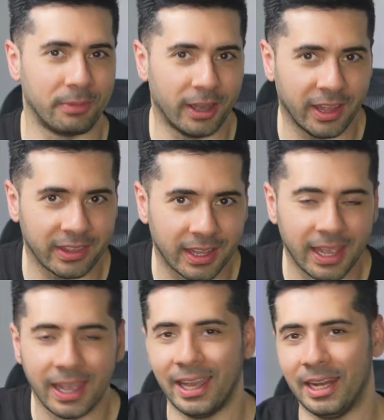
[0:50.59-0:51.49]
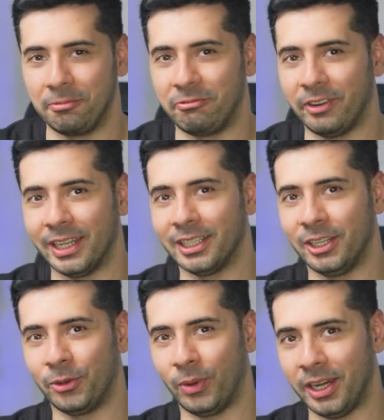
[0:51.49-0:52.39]
month, and I'm
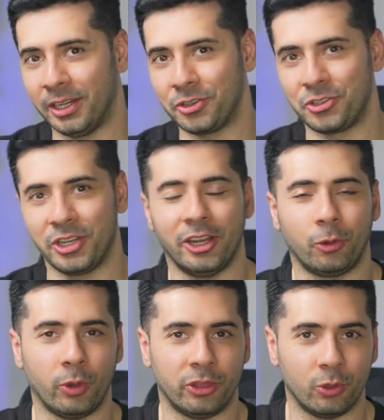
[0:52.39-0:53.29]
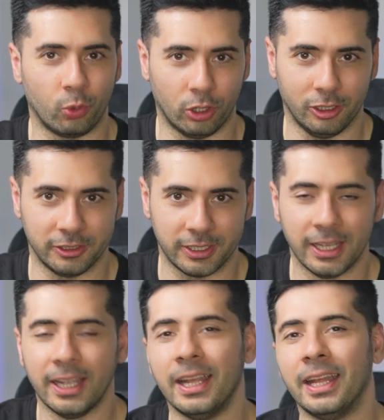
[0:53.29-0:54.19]
finally ready to share it with the world.
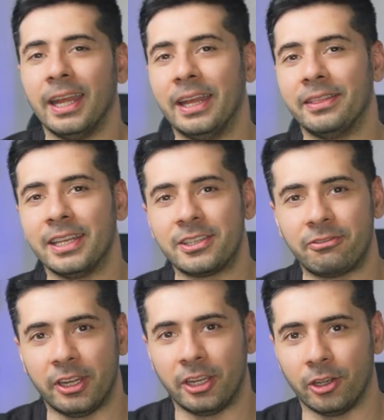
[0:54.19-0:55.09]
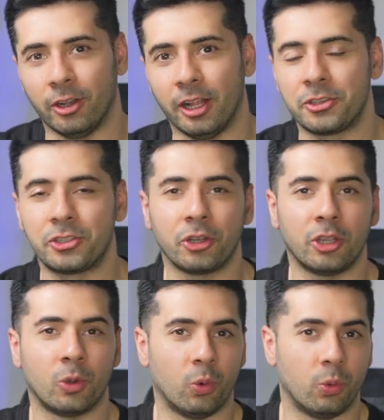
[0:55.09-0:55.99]
In this video, I'll show
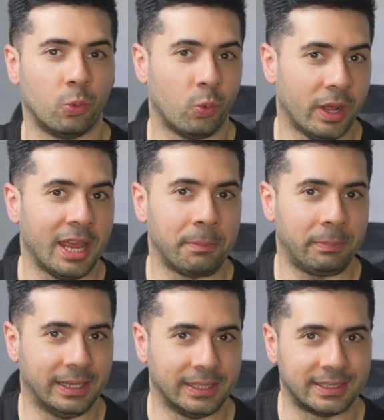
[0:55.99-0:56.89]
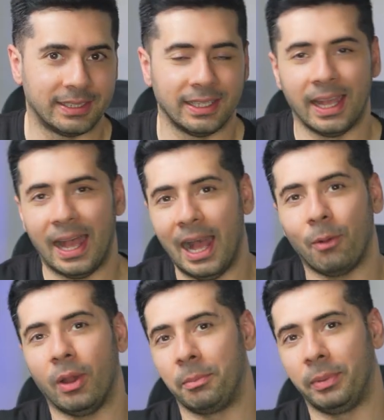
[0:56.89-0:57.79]
you what I built,
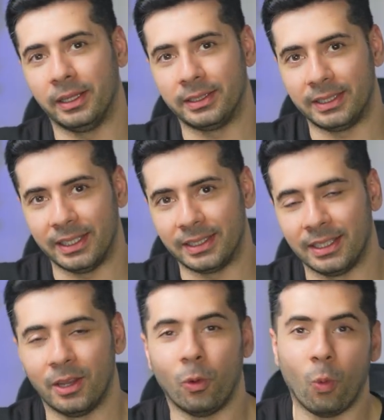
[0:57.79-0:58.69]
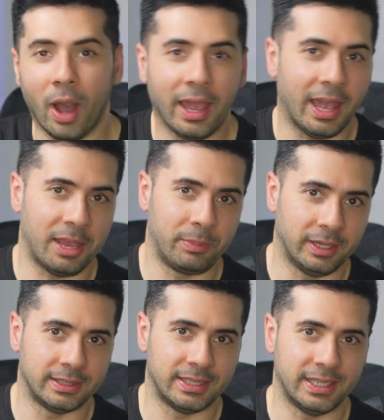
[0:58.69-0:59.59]
how I built it, why I
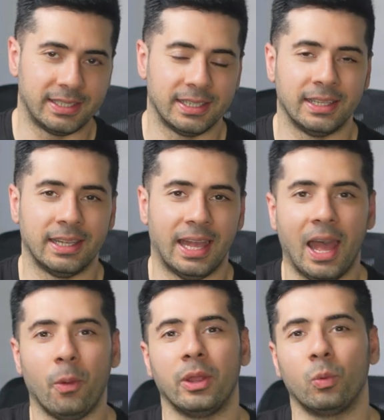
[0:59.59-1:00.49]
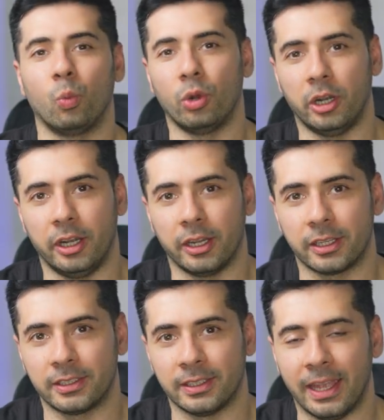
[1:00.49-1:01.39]
built it, how it
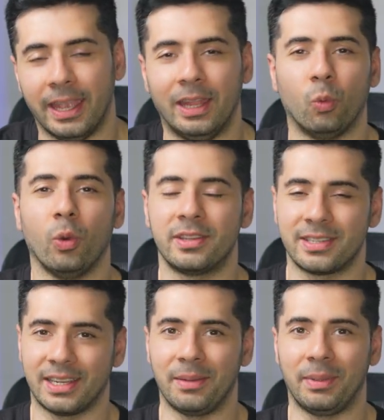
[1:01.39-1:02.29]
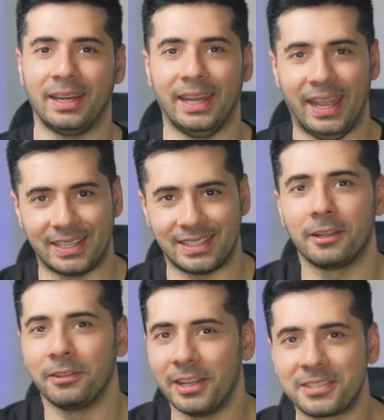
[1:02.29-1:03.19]
works, and what's coming
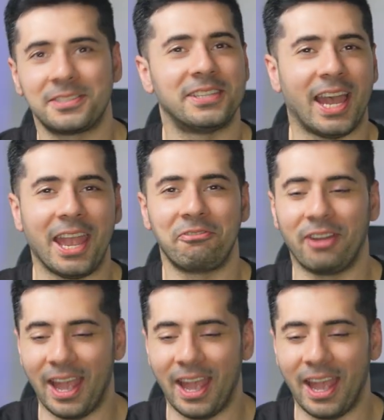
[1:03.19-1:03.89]
next. Let's dive